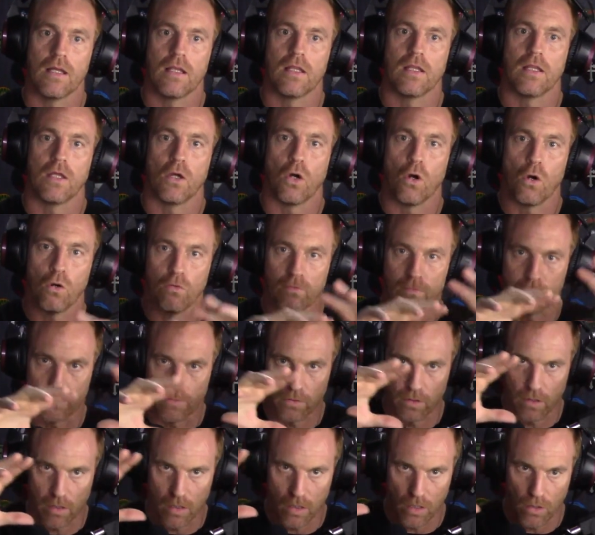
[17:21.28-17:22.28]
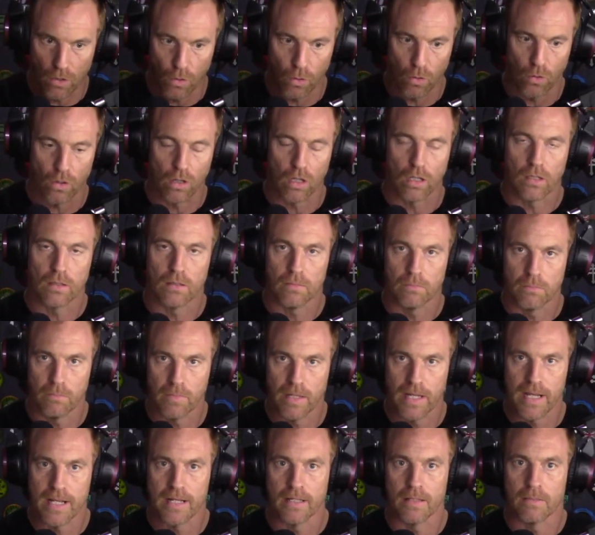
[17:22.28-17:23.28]
the overall
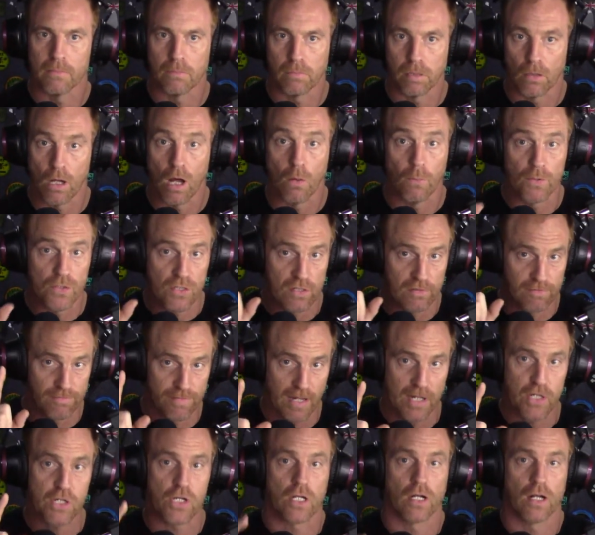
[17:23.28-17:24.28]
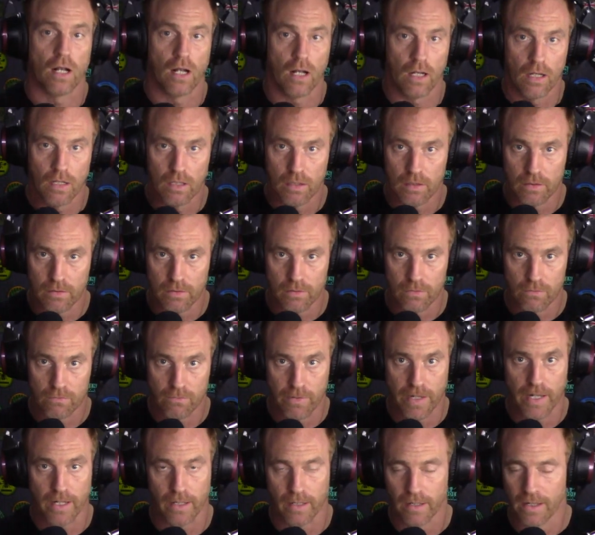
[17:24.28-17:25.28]
main plot, which is fictional,
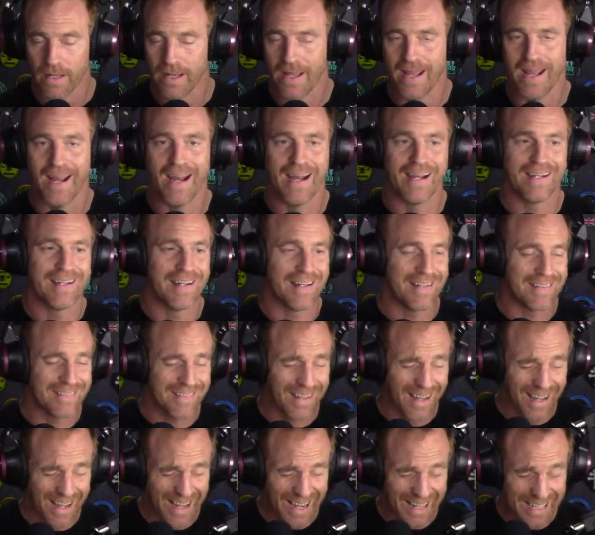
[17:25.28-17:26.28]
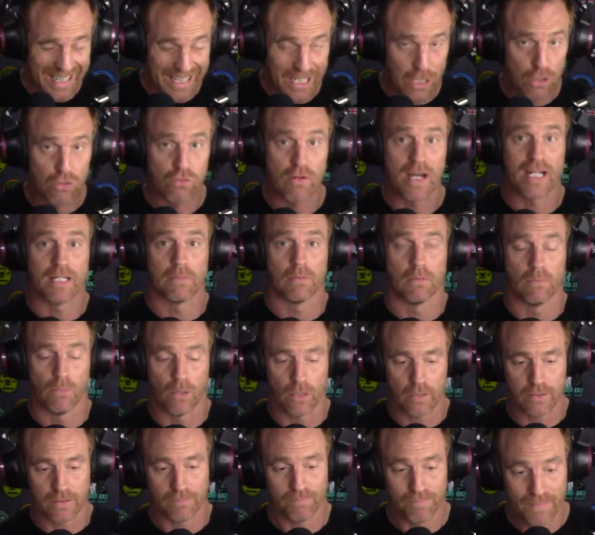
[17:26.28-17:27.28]
real. It is an incredible
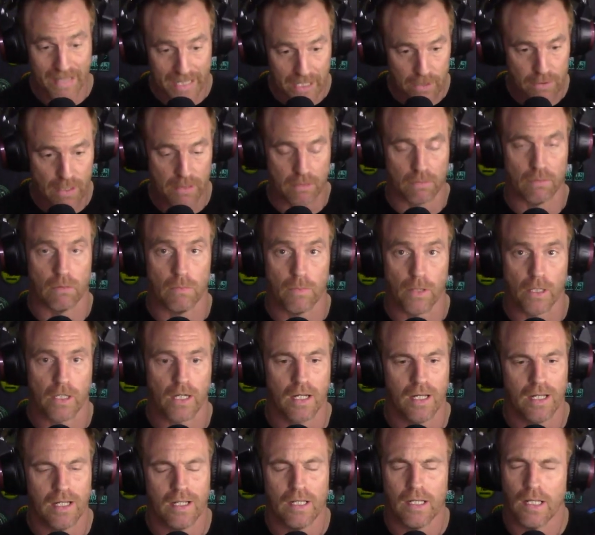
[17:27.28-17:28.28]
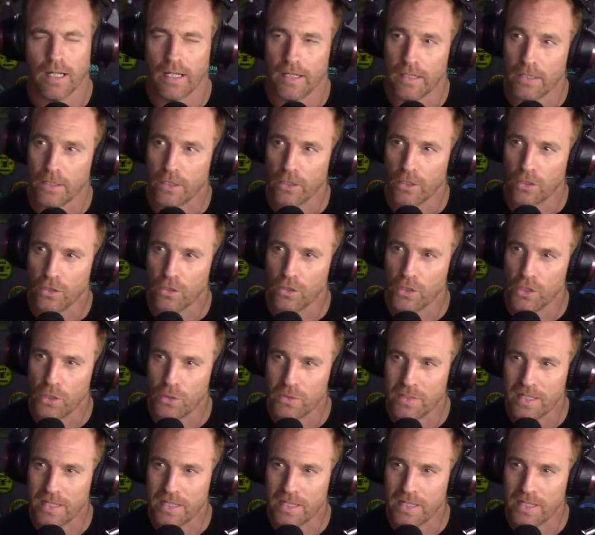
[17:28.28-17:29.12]
book. Incredible book. You